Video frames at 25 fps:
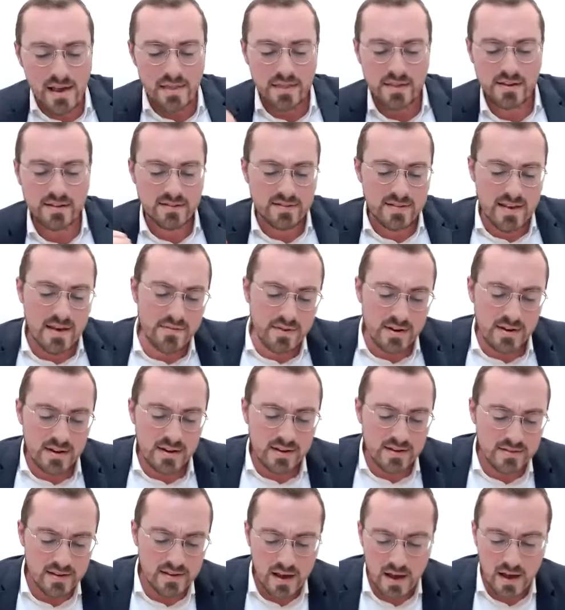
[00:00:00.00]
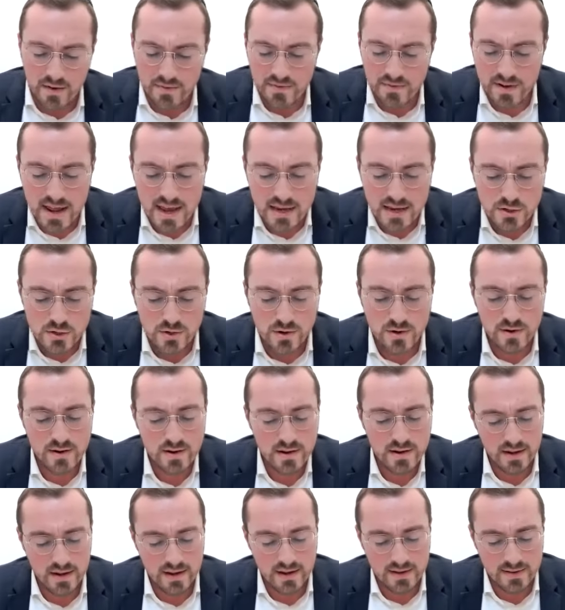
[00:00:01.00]
the sevenness of nature
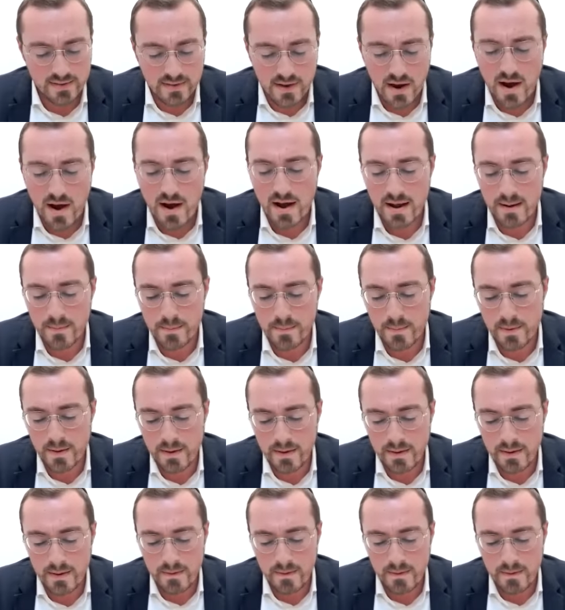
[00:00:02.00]
in time.